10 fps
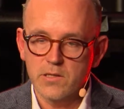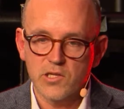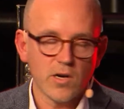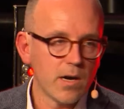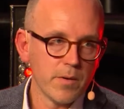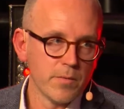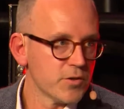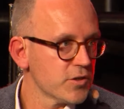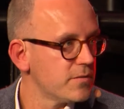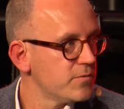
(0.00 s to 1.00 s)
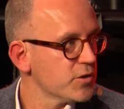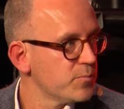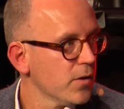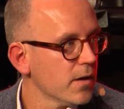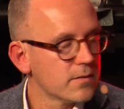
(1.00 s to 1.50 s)
the start, we were just
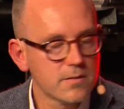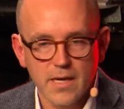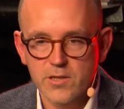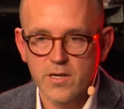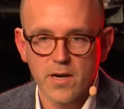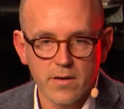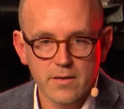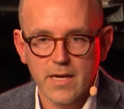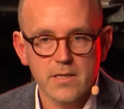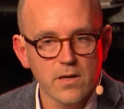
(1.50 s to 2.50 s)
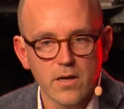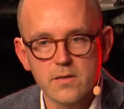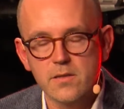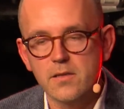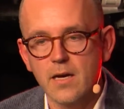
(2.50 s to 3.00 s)
product engineering, data
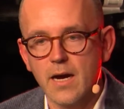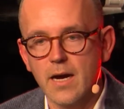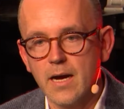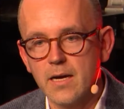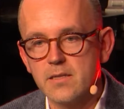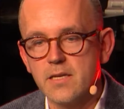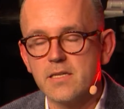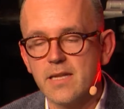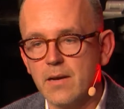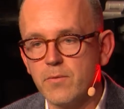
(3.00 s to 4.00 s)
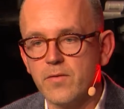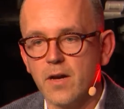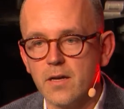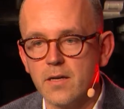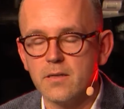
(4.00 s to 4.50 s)
science. Since then, we've
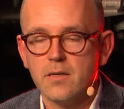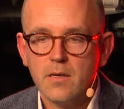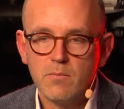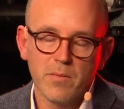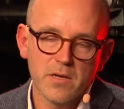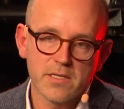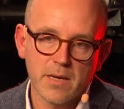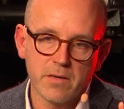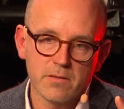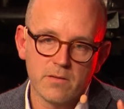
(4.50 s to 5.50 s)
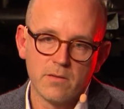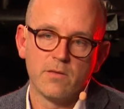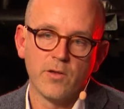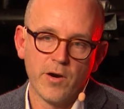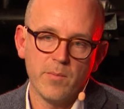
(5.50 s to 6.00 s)
kind of, probably, I'd say about
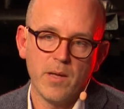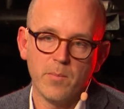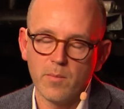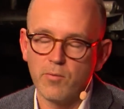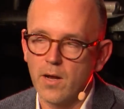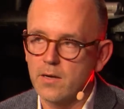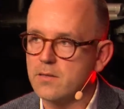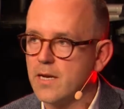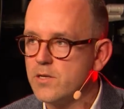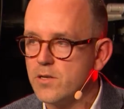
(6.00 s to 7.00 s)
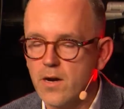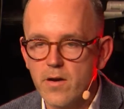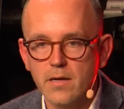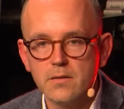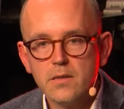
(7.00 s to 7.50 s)
30 people in product and
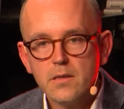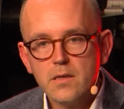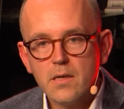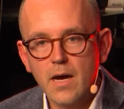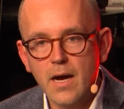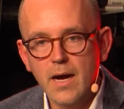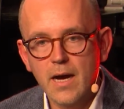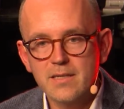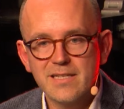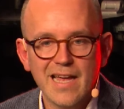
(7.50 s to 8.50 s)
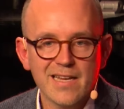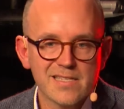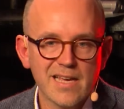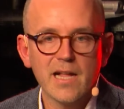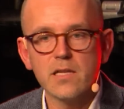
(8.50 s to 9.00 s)
engineering, 10 in
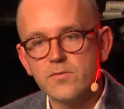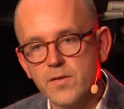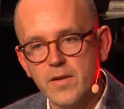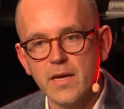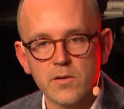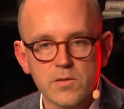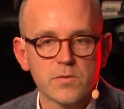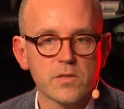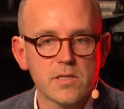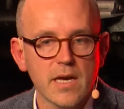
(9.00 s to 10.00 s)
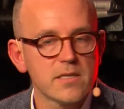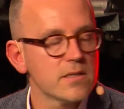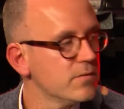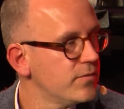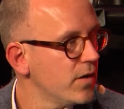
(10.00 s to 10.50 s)
sales, 15 customer success,
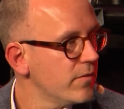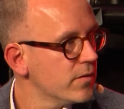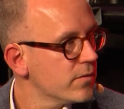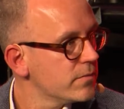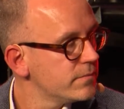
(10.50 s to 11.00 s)
and 5 in other.